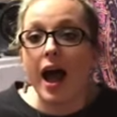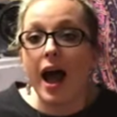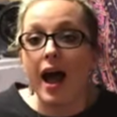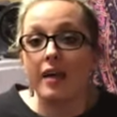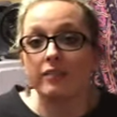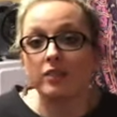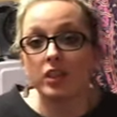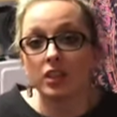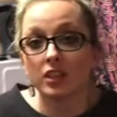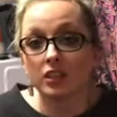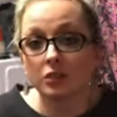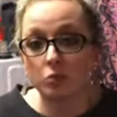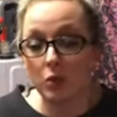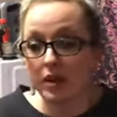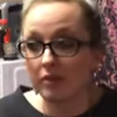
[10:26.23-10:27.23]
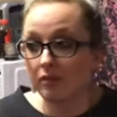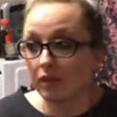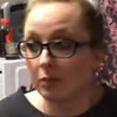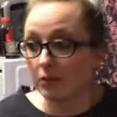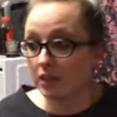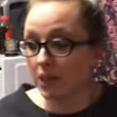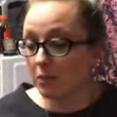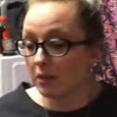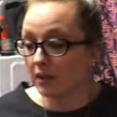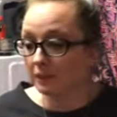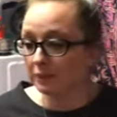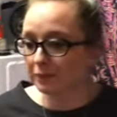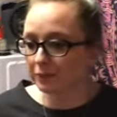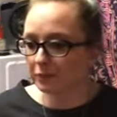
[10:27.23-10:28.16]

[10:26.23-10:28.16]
I've just went from someone